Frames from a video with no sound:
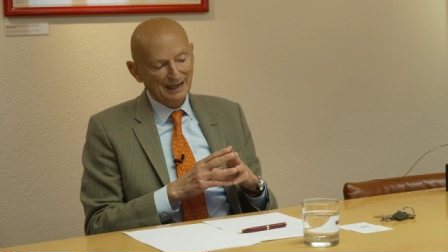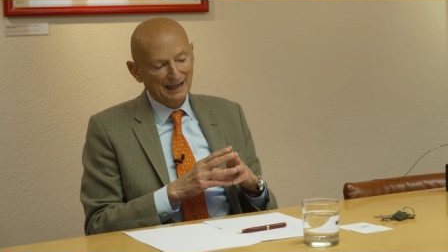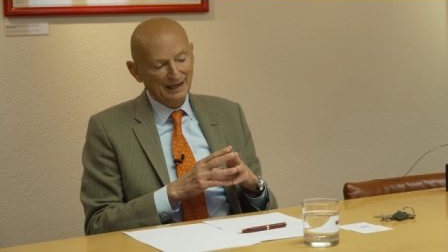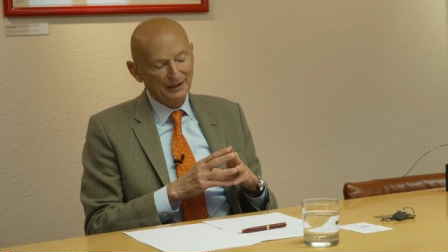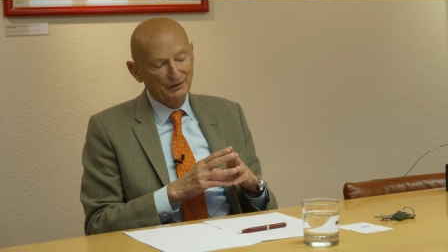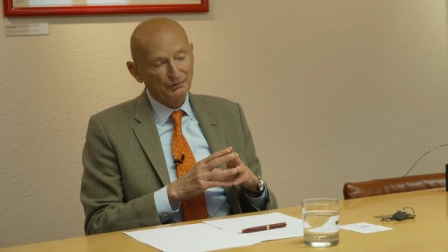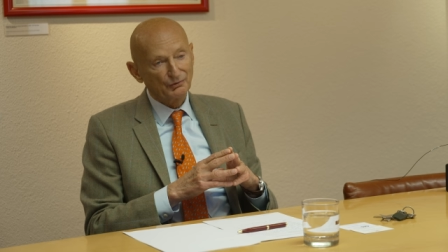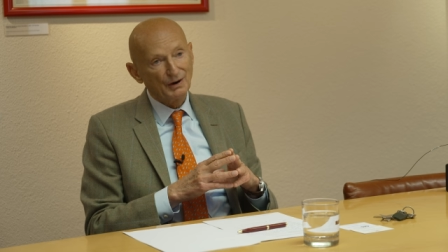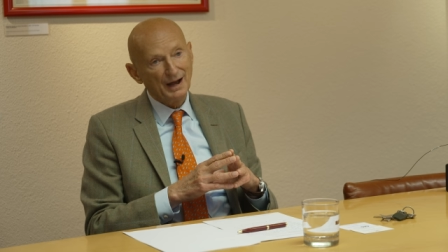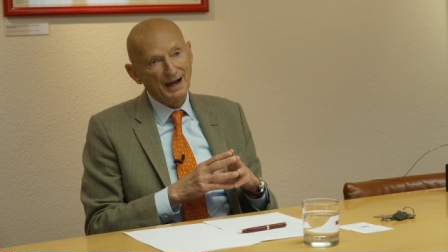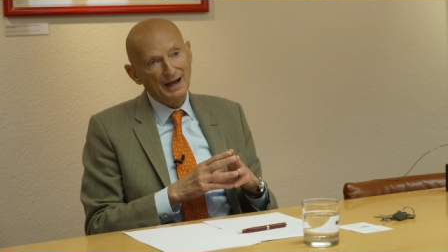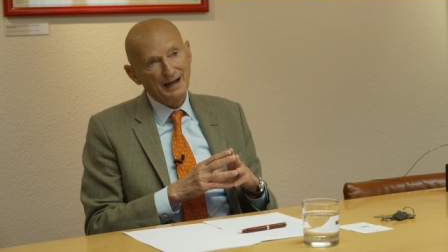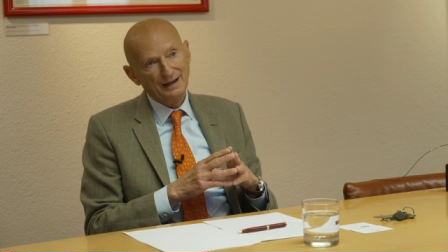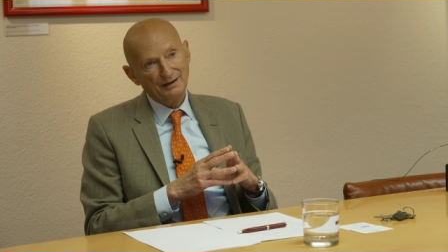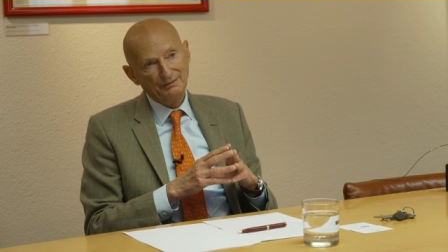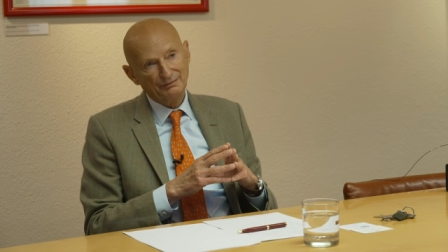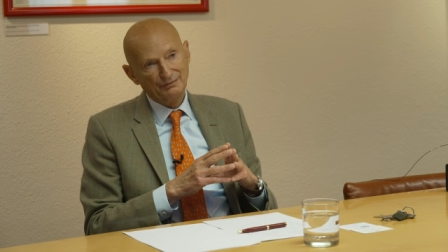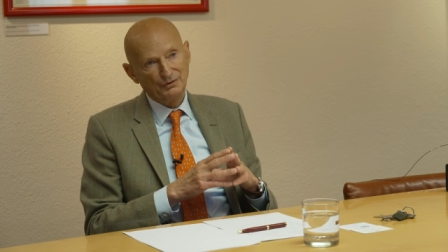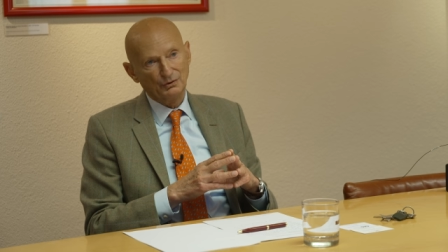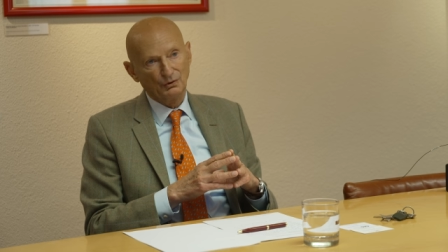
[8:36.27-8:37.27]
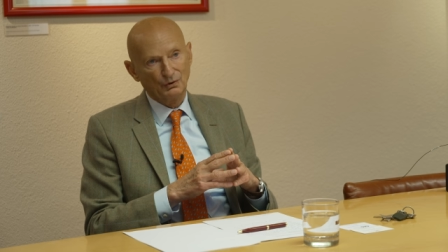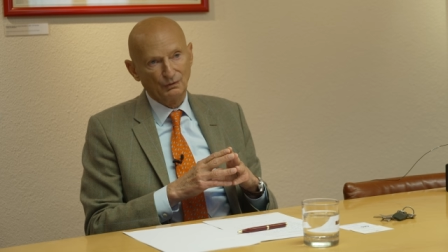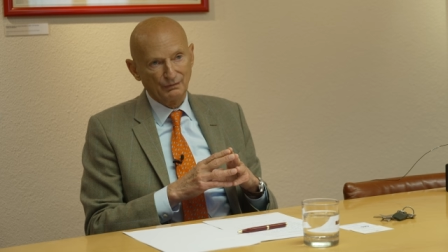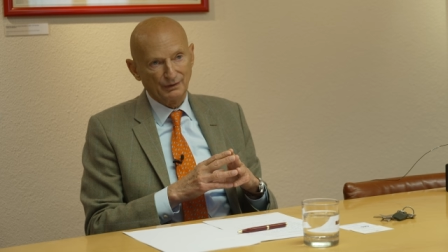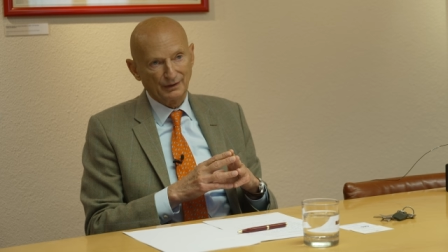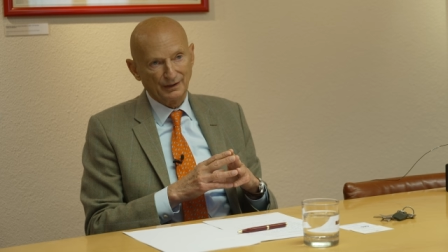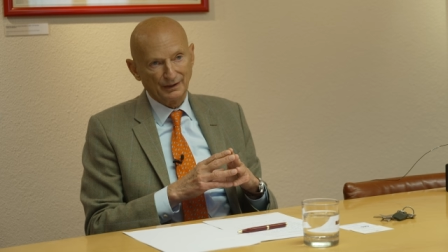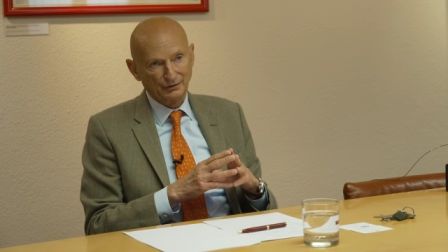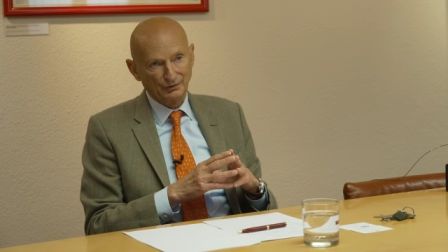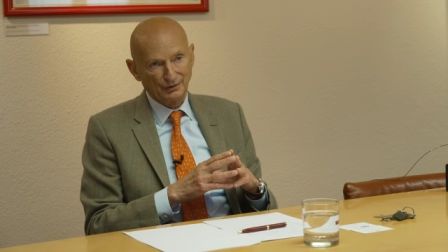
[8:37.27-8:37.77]
a drive to
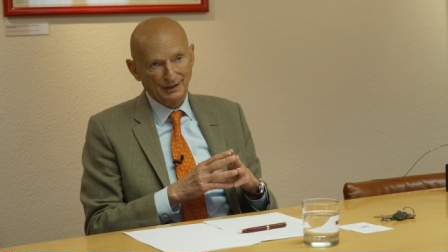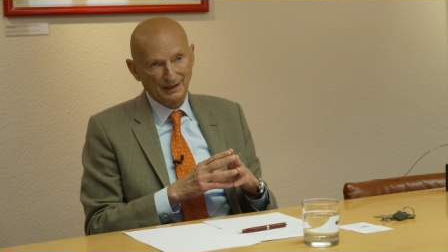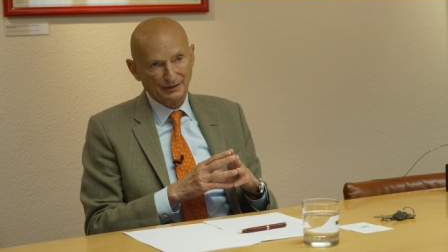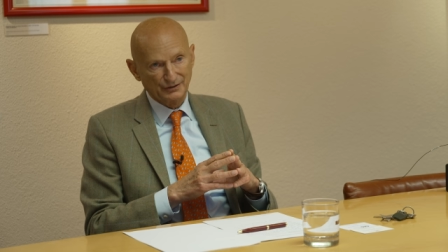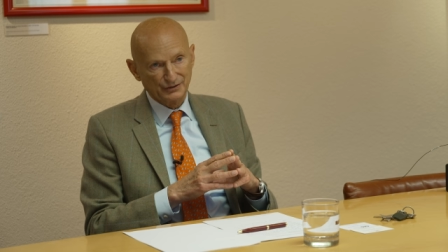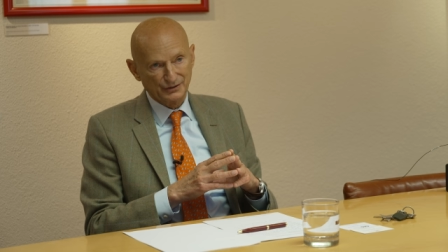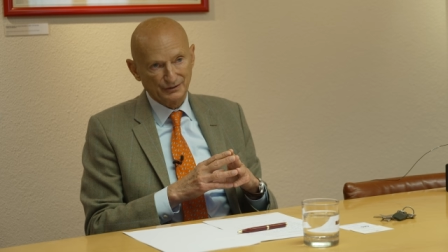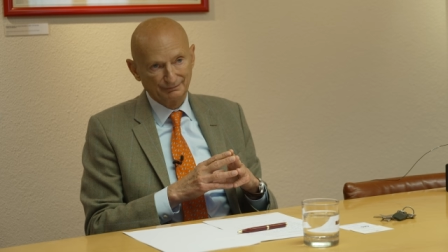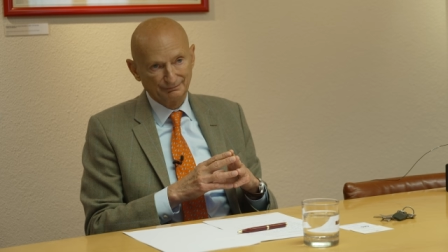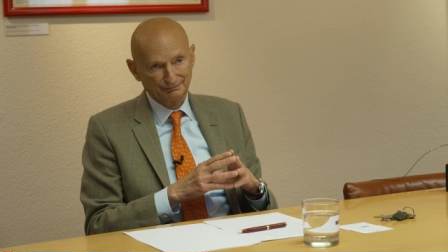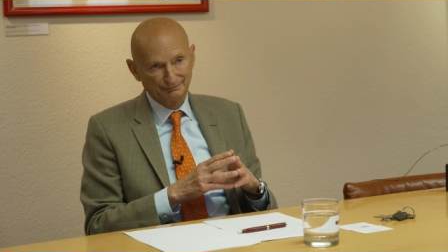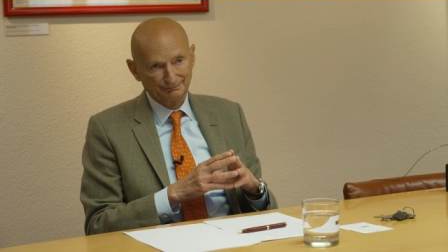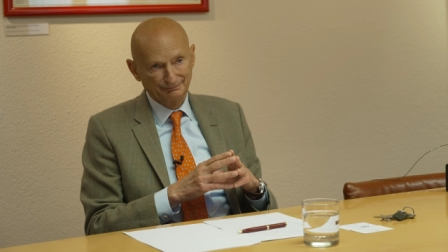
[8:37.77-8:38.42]
overregulation.